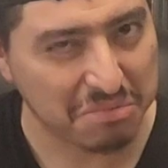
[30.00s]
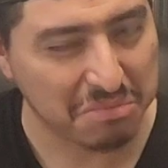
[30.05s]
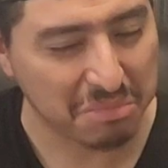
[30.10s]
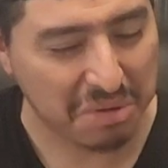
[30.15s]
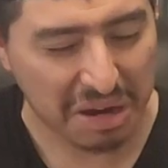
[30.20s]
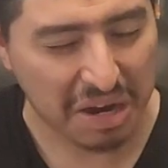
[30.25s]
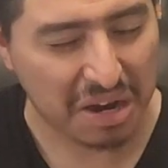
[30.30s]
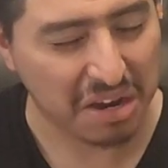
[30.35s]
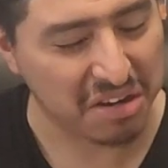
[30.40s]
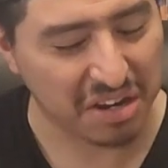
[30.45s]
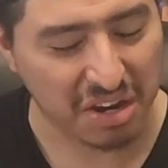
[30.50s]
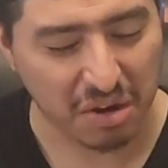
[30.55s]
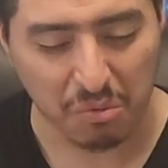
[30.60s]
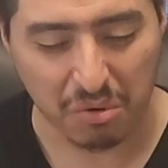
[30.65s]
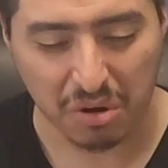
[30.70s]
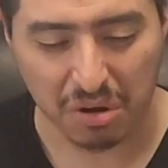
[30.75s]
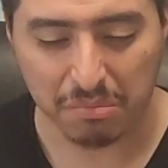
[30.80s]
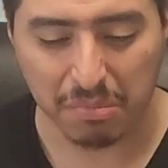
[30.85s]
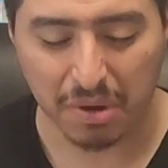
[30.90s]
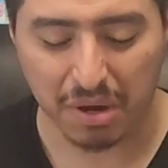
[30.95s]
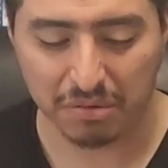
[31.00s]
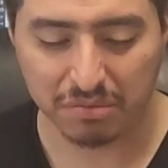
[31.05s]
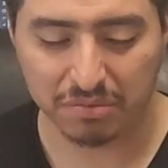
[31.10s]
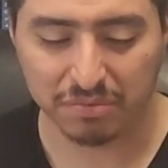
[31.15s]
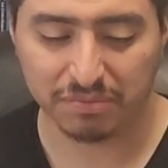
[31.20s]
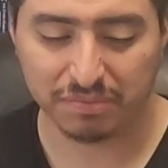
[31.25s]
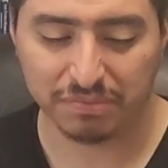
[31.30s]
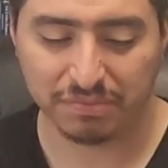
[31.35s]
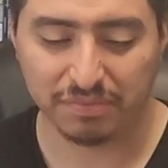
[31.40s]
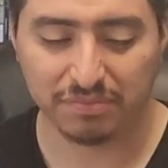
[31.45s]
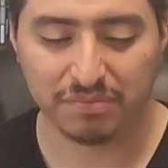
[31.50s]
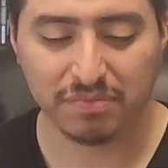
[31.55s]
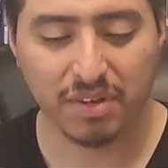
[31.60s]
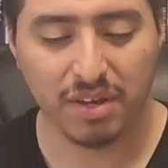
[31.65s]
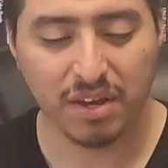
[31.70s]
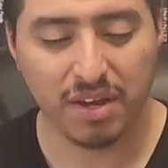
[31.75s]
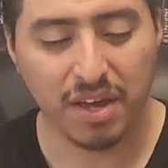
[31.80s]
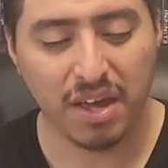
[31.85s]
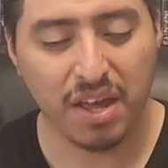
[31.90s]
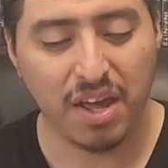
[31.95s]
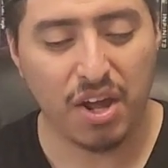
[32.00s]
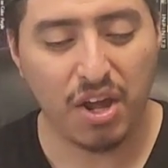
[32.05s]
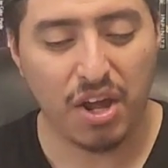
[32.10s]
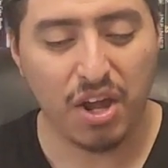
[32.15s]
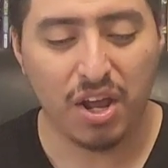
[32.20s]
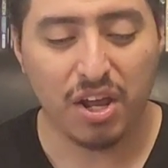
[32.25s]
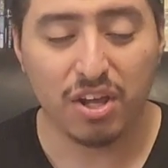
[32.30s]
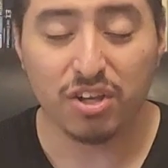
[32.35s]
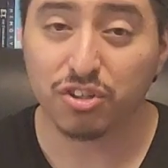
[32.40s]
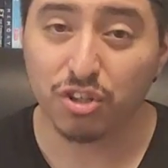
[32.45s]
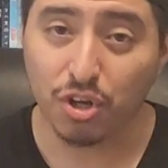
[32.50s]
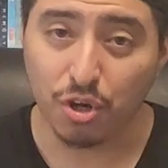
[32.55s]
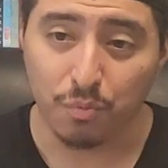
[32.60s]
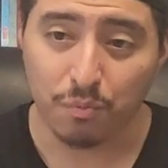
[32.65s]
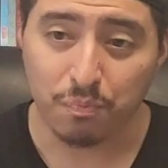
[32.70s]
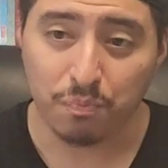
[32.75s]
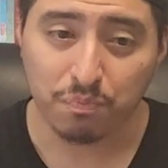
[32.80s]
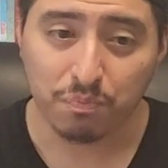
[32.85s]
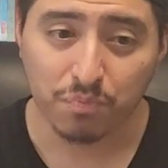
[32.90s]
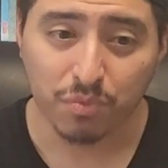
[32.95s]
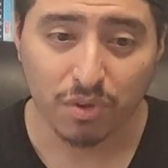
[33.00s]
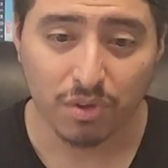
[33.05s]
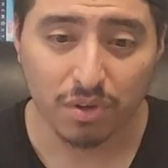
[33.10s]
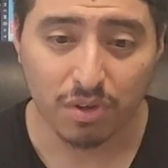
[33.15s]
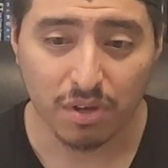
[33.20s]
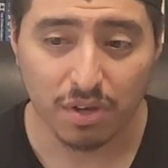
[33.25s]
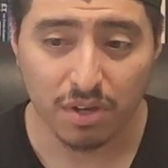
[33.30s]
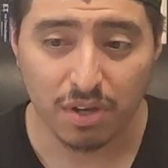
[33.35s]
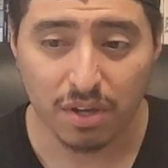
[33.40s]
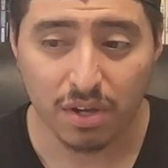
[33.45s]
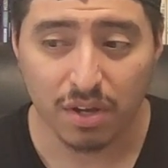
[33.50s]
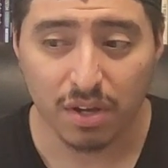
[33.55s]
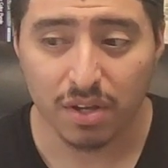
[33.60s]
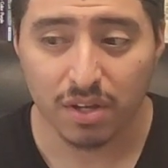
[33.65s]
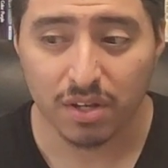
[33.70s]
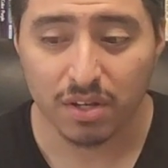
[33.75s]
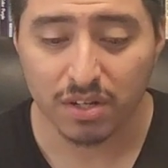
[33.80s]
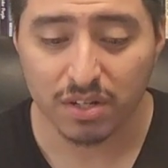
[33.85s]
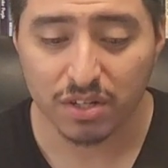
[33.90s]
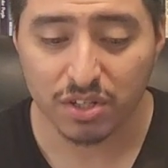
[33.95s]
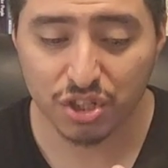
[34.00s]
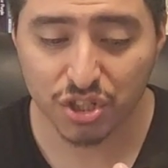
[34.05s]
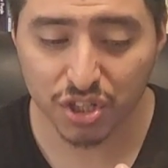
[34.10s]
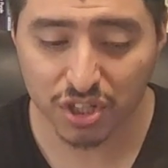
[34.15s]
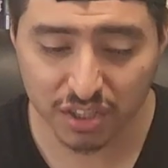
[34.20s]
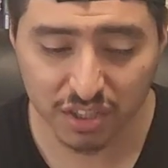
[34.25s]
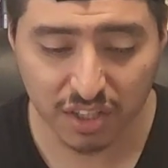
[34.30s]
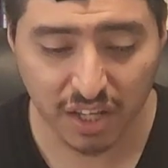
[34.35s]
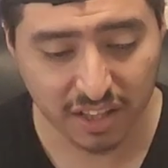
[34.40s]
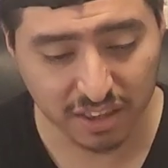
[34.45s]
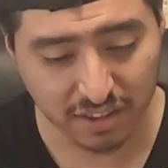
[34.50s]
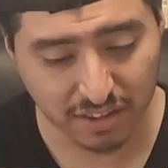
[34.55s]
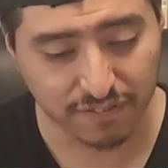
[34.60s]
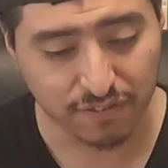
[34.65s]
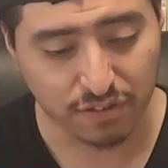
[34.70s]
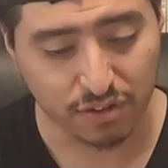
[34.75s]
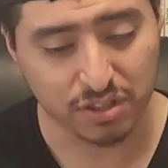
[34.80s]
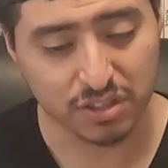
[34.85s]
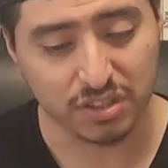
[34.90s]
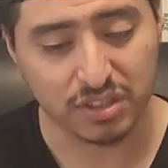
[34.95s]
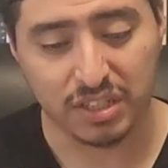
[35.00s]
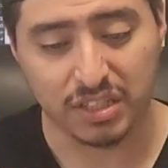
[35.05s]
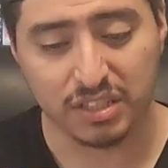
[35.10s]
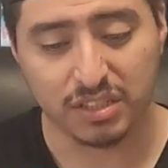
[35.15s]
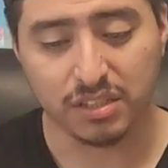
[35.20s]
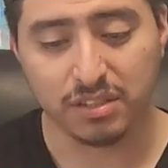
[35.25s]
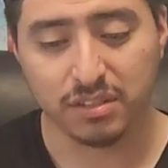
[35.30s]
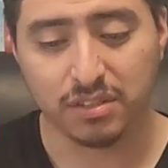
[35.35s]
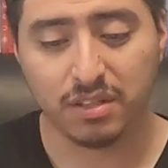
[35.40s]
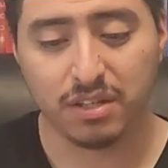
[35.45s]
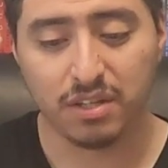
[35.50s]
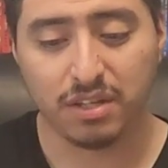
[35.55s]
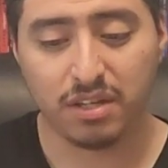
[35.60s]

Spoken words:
the main guy you gotta worry about. So, just like the first season,